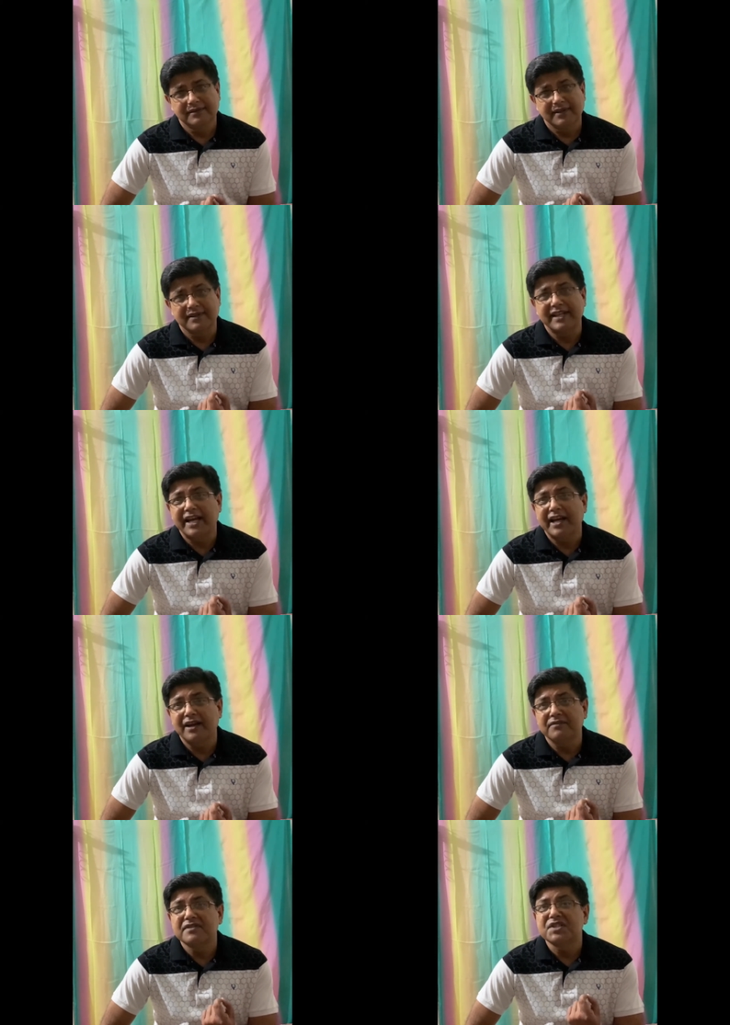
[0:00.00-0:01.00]
They
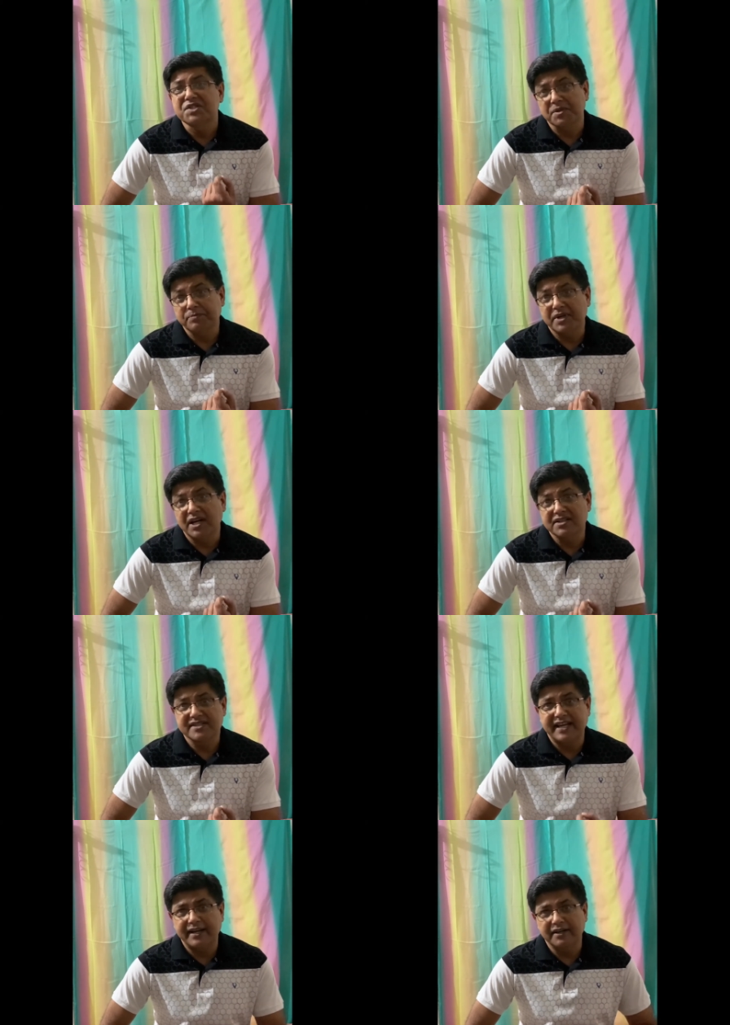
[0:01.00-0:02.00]
have surprise
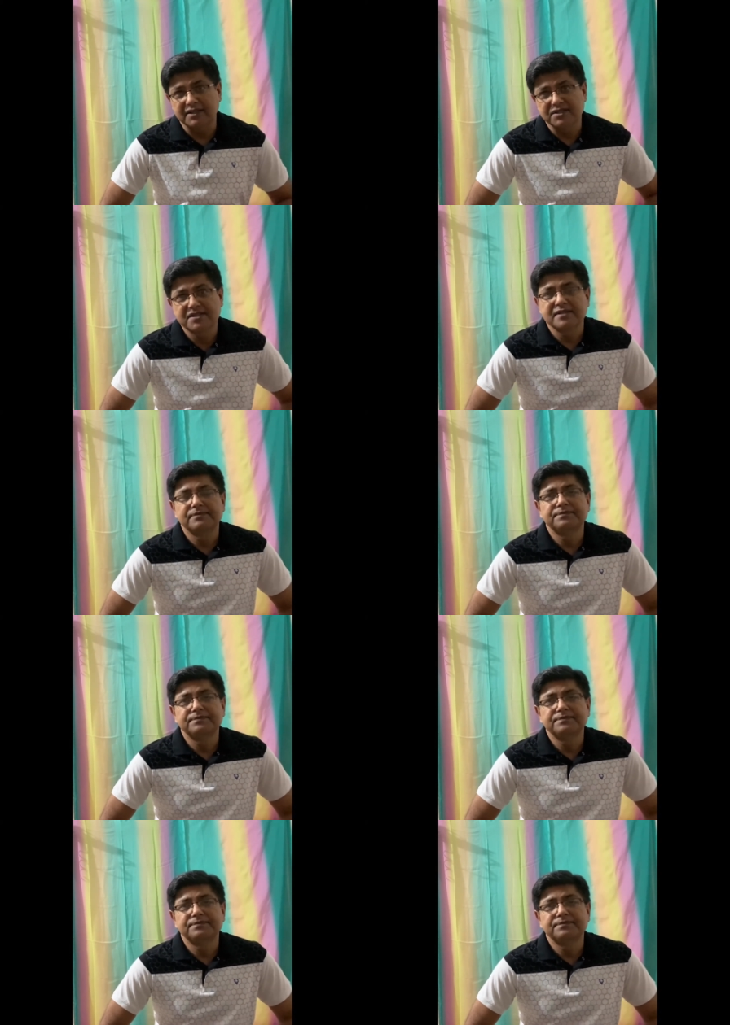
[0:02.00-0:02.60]
endings.